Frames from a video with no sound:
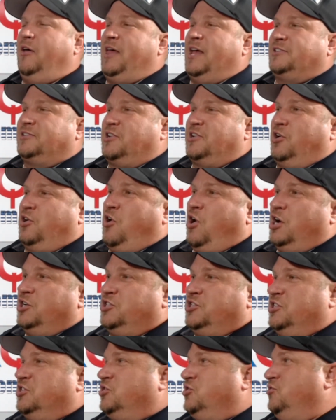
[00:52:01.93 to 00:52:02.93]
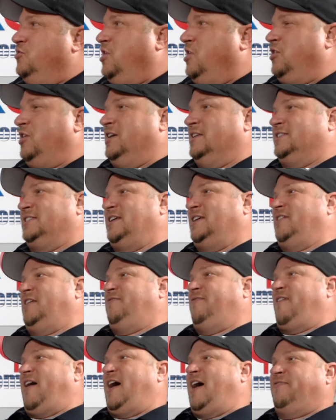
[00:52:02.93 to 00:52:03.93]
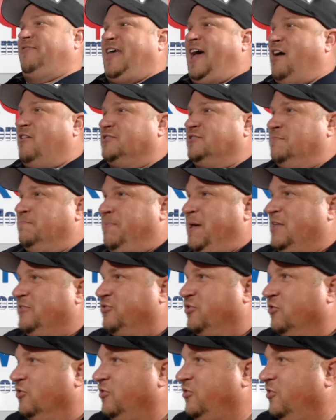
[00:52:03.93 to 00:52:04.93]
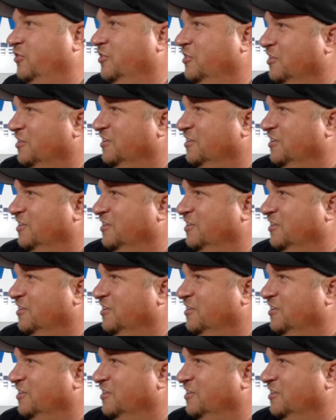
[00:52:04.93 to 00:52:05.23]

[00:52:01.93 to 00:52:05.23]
that's going to cost you 275,000 pencils.